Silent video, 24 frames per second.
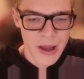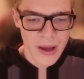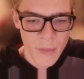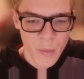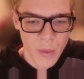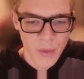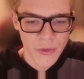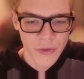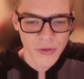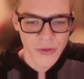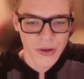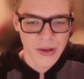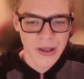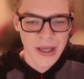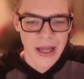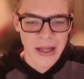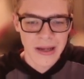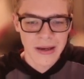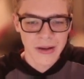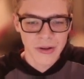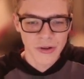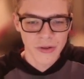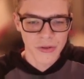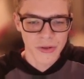Once
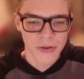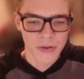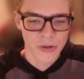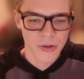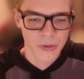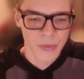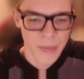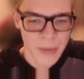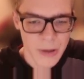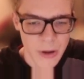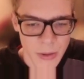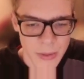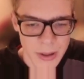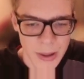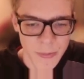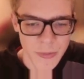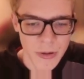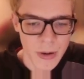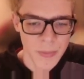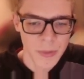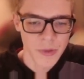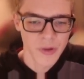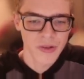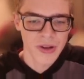again, to becoming a
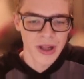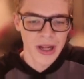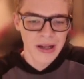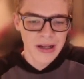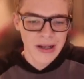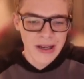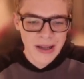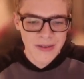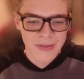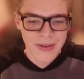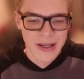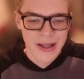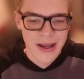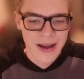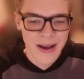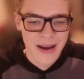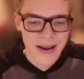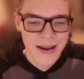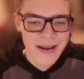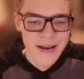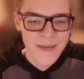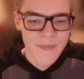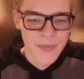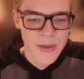proper Scandinavian
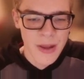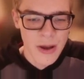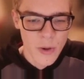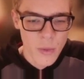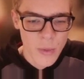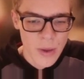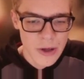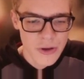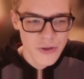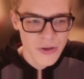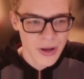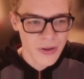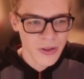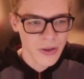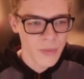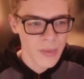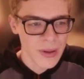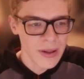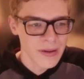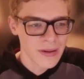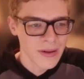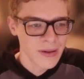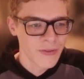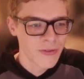high, we drag the
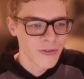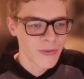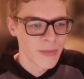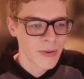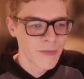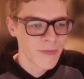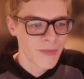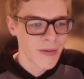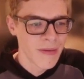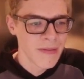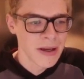wind in from a very